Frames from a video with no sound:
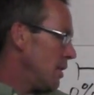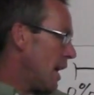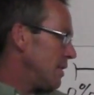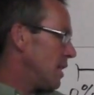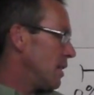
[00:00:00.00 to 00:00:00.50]
you
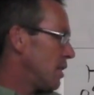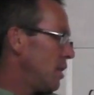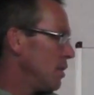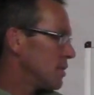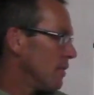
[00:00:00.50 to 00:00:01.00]
guys get
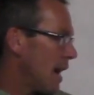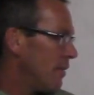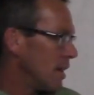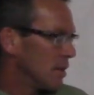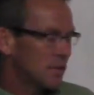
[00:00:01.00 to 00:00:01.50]
accused of
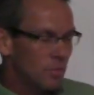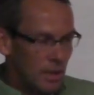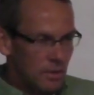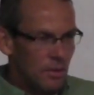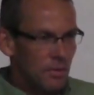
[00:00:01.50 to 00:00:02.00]
having a
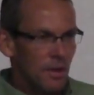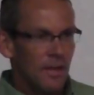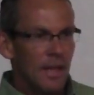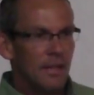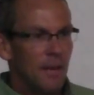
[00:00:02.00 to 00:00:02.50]
sweet tooth
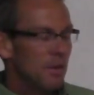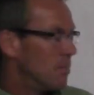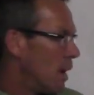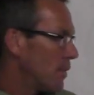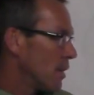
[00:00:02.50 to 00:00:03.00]
on that time of
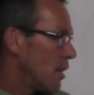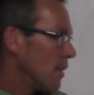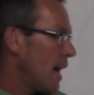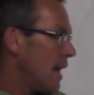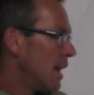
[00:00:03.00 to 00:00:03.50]
the month and
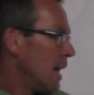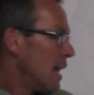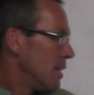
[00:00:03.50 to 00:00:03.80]
all that.